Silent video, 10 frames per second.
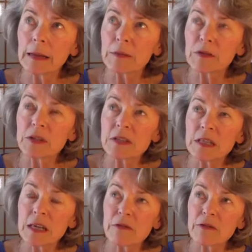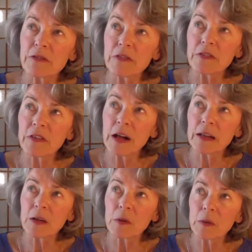was going to say
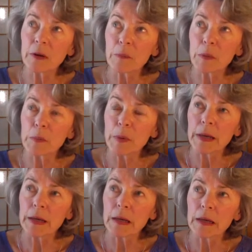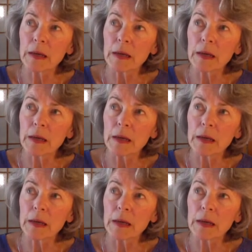follow-up, but